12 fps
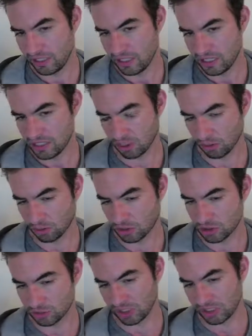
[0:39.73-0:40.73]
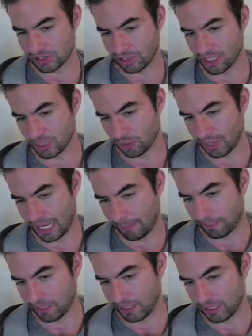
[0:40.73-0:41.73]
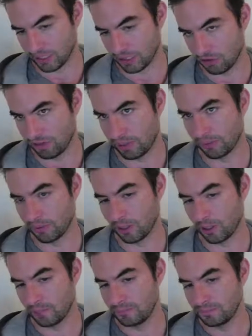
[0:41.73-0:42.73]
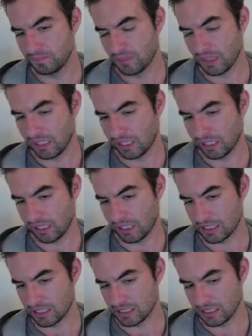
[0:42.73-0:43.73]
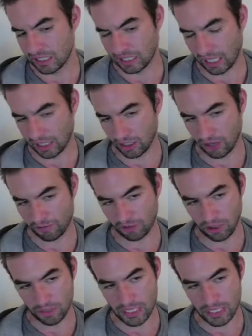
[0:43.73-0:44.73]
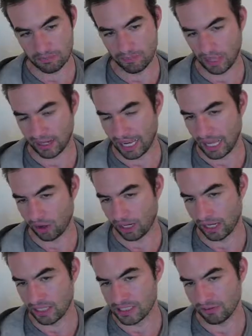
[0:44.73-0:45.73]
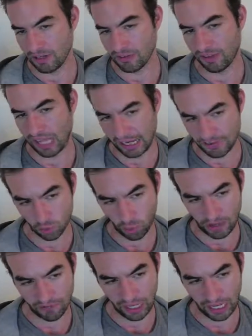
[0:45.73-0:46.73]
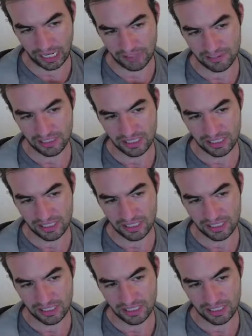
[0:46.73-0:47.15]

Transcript: So super interesting. What happened in November is they got an offer to be bought out at 75.25.